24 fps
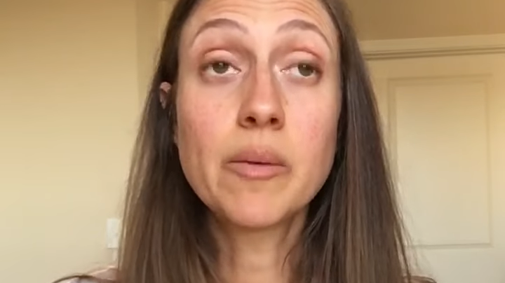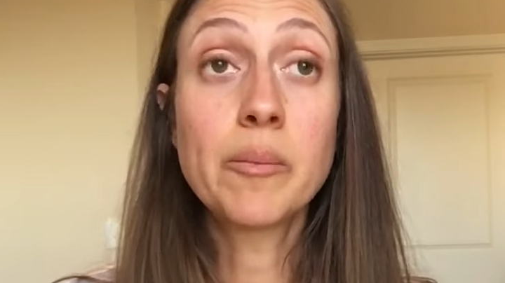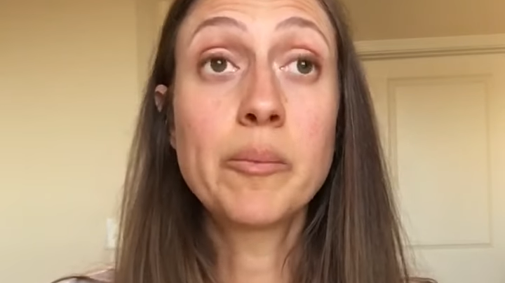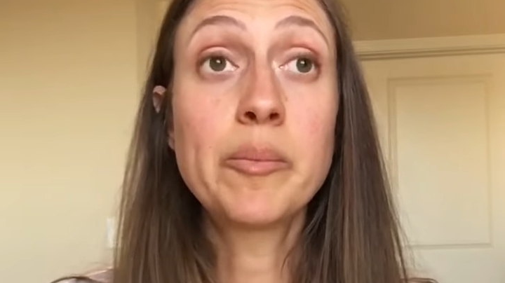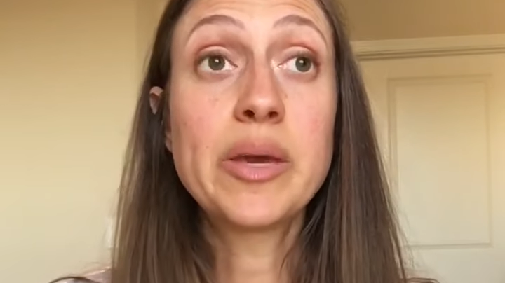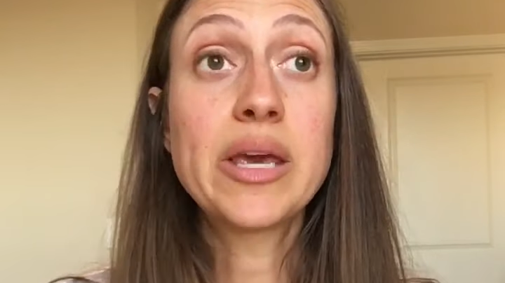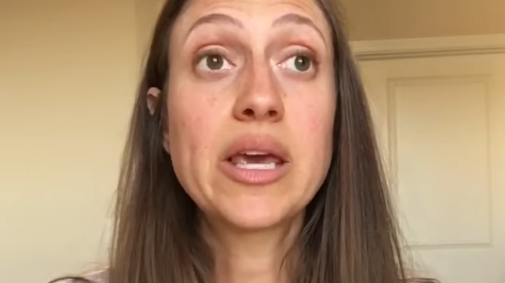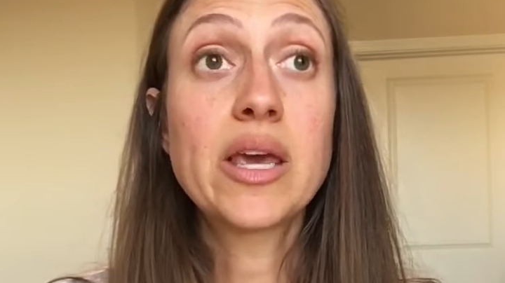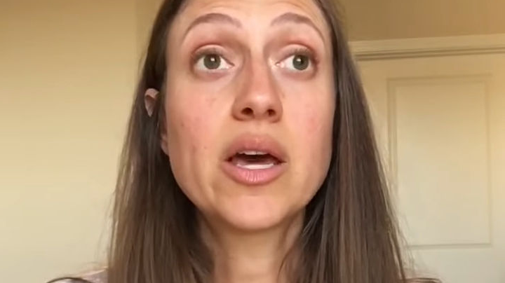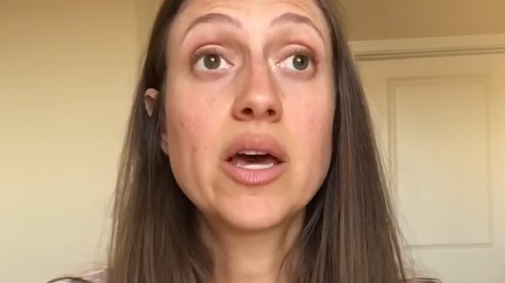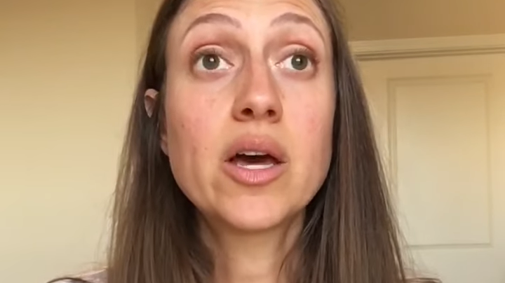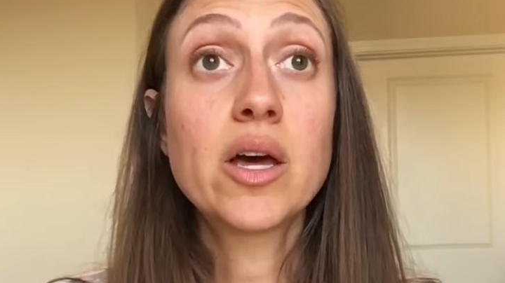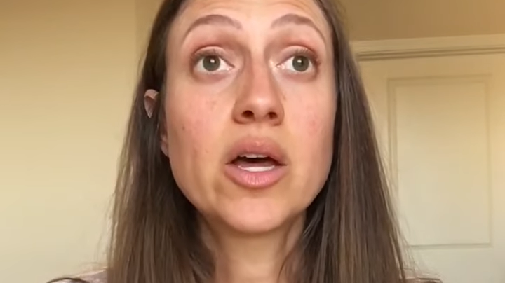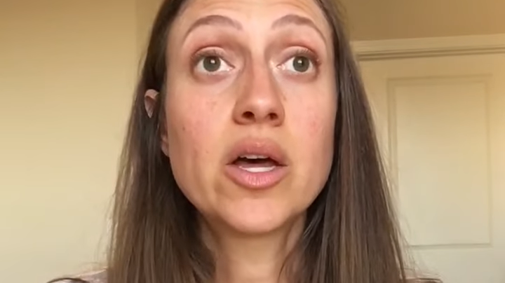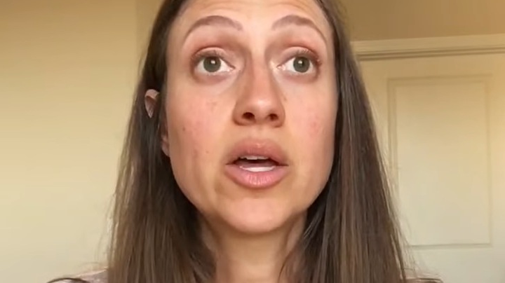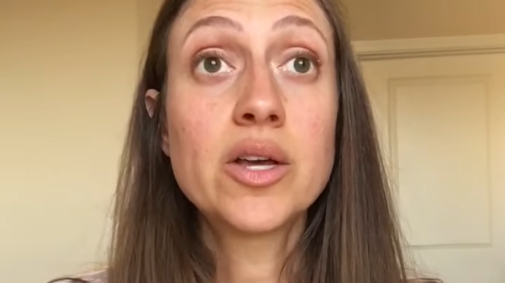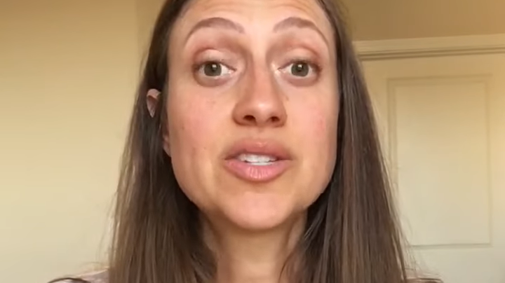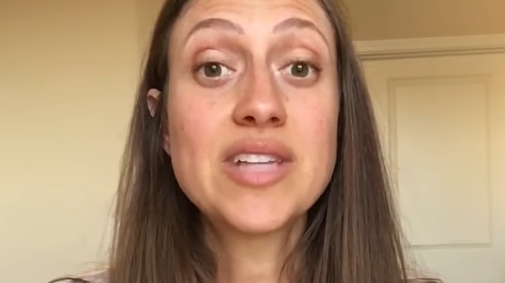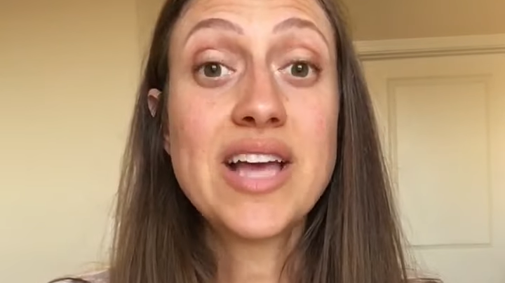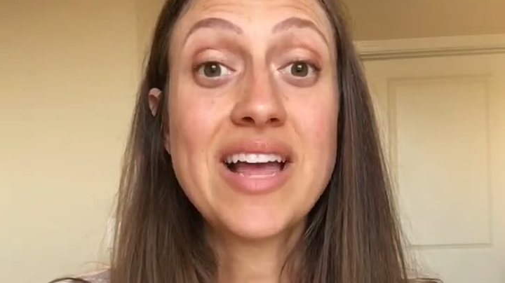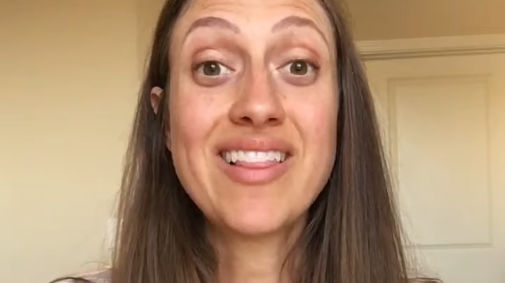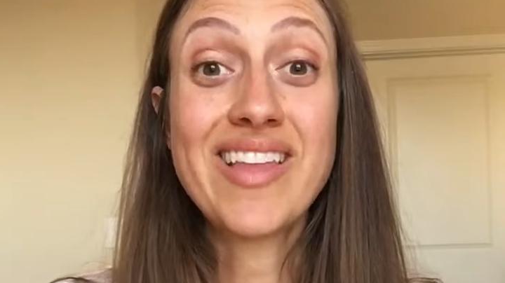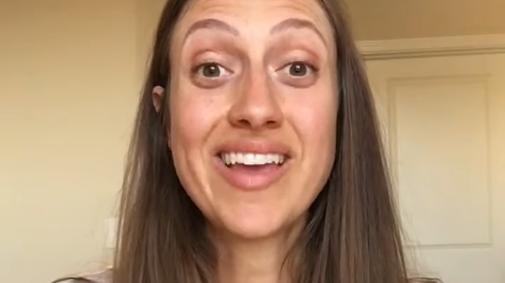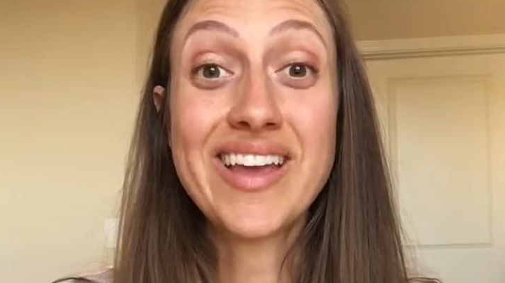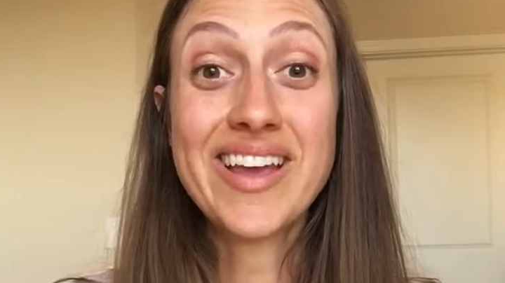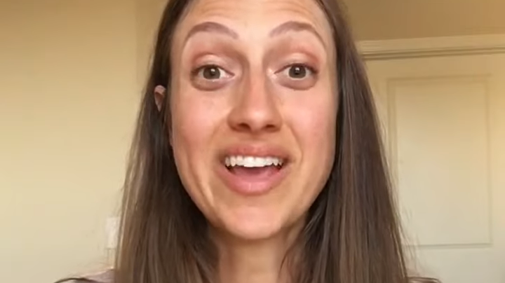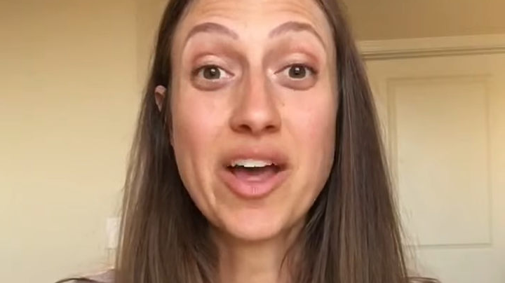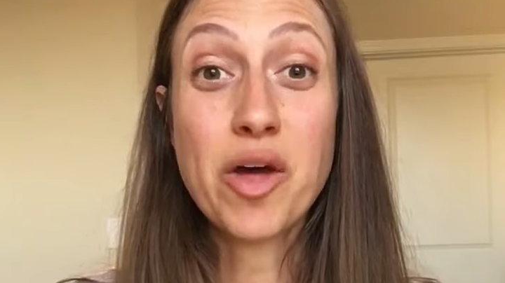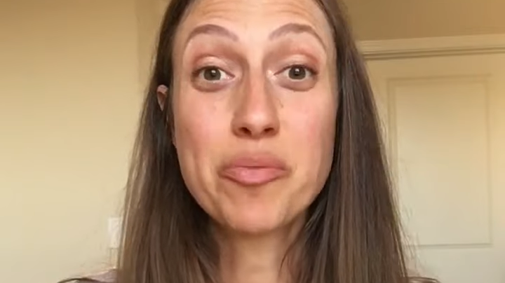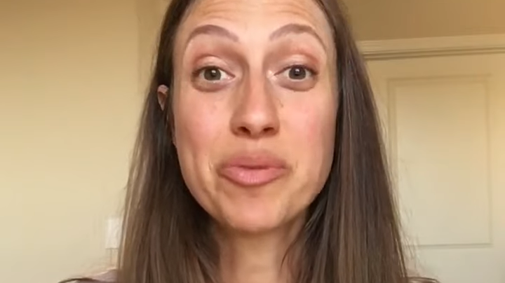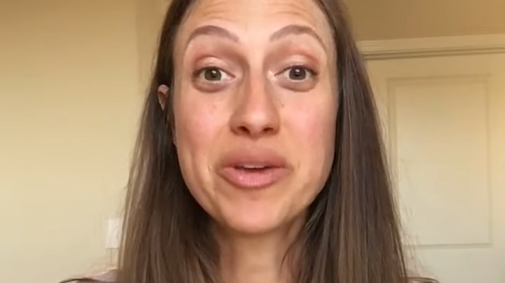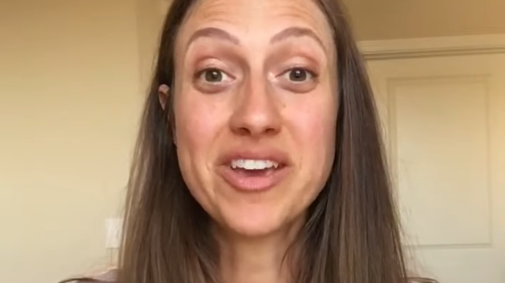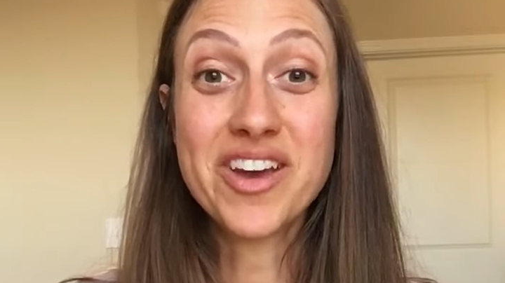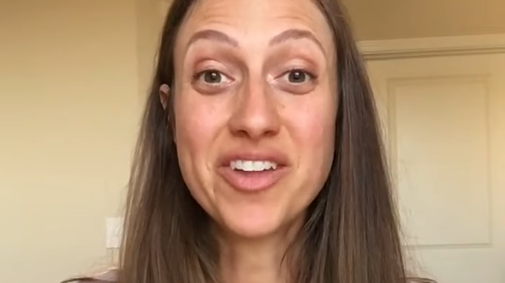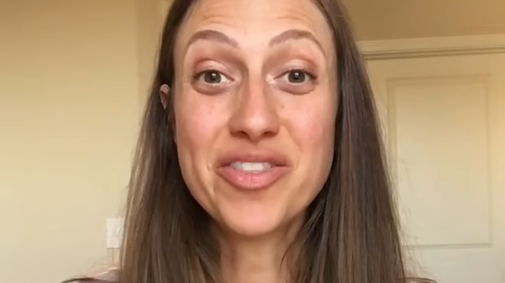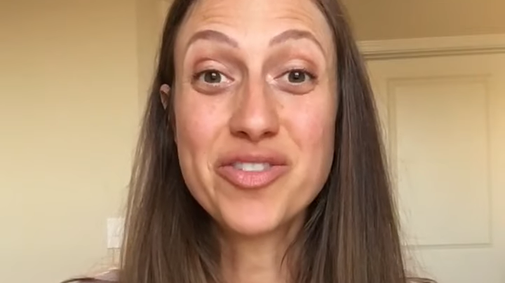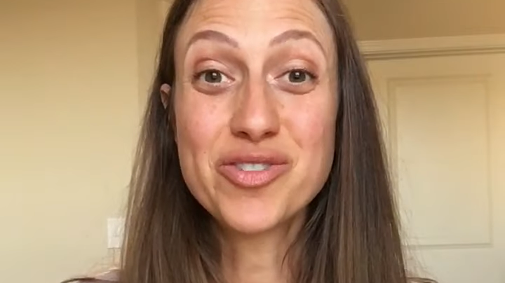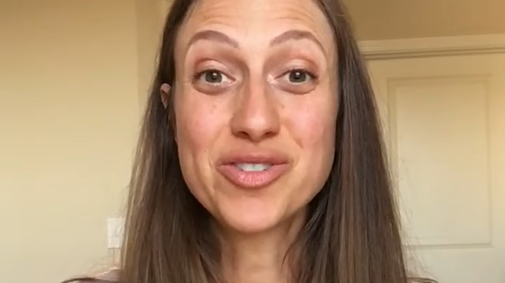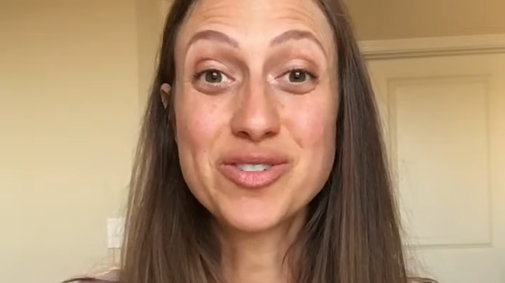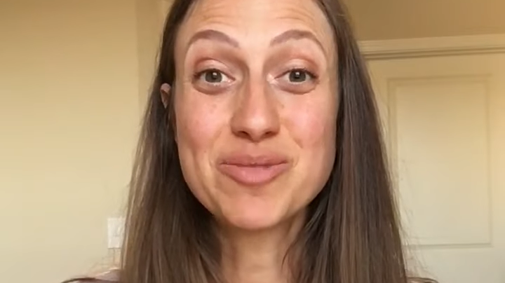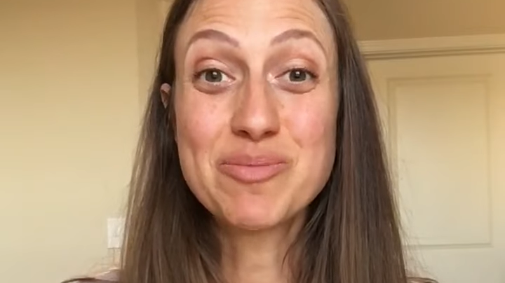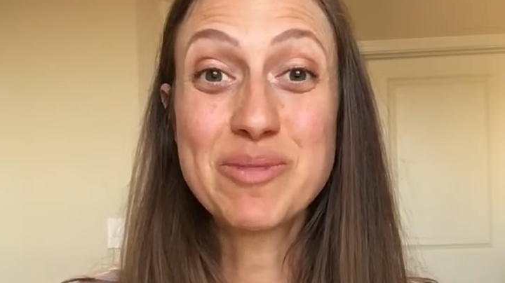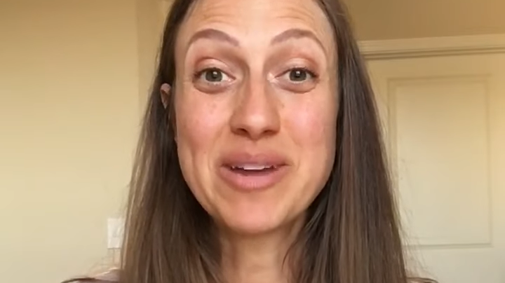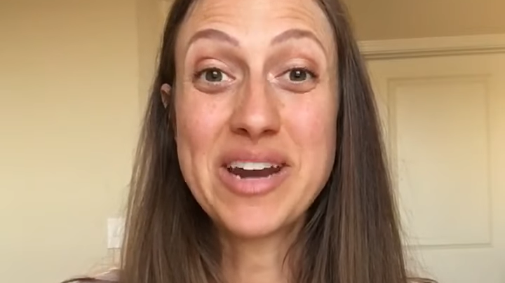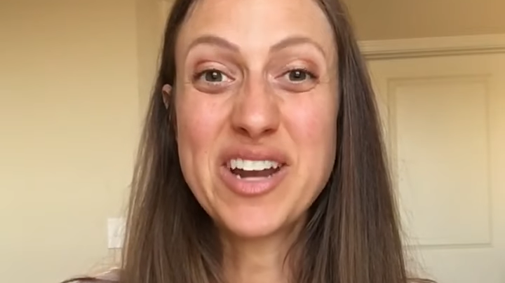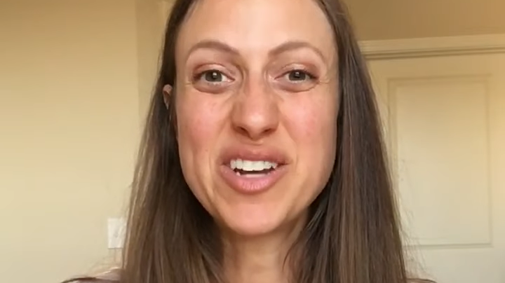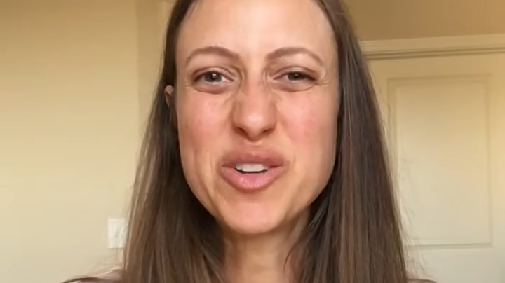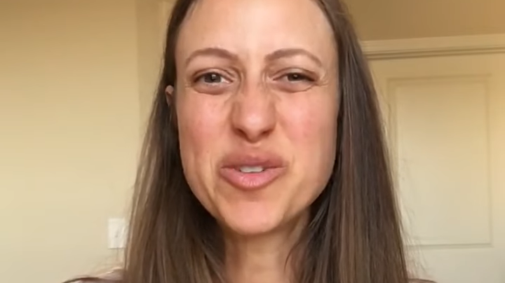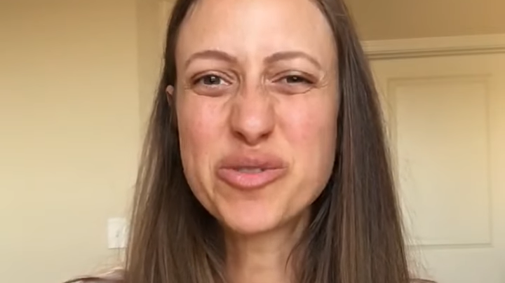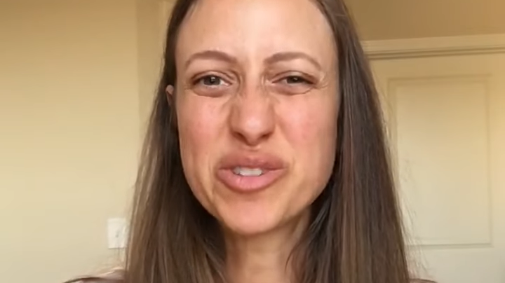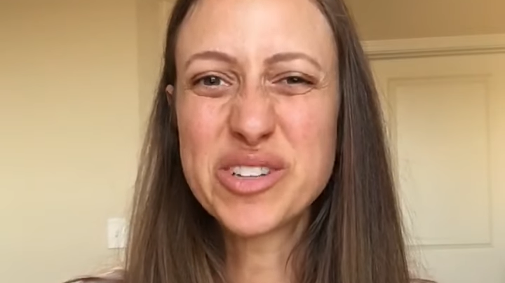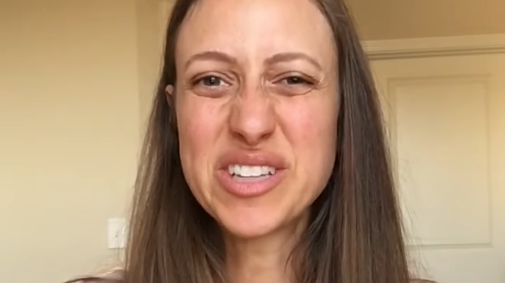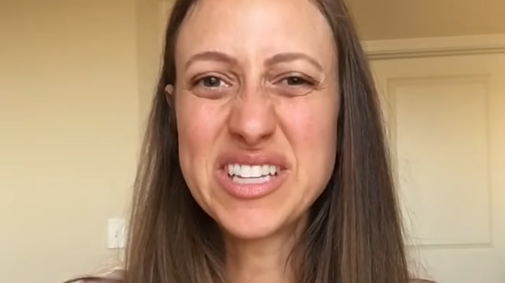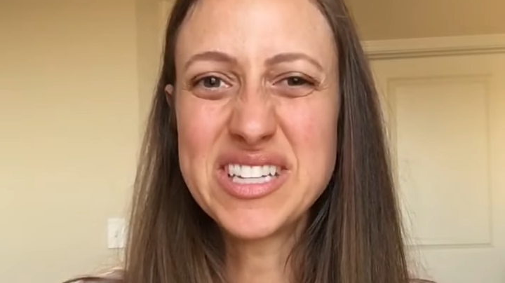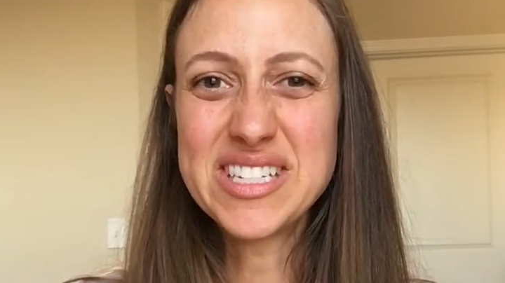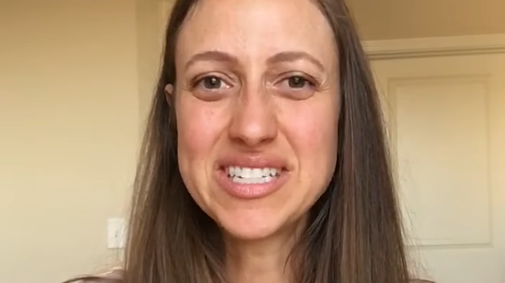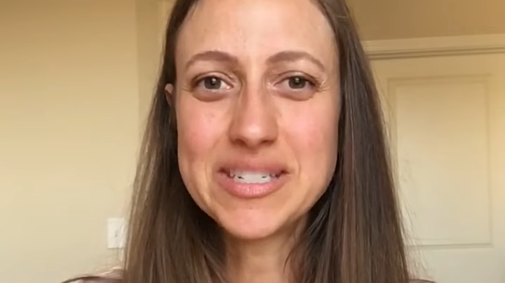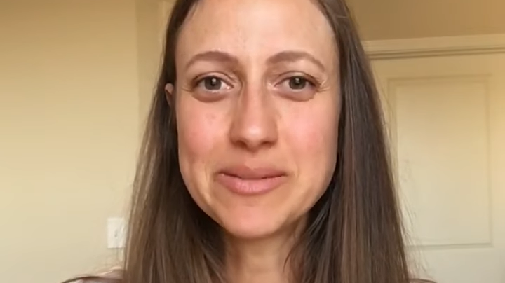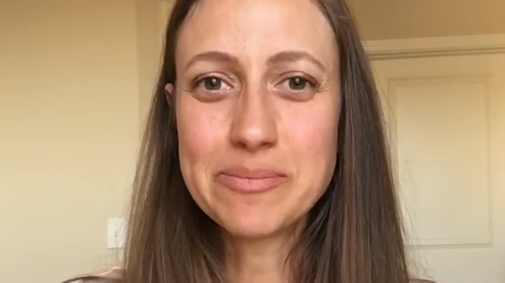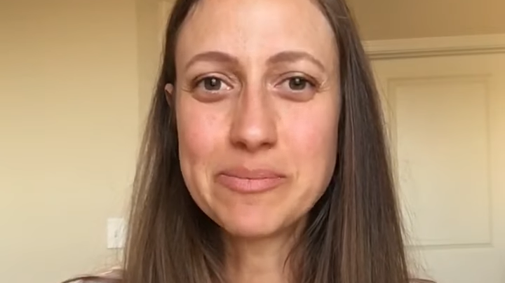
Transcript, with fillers: because I like helping others, but I don't really.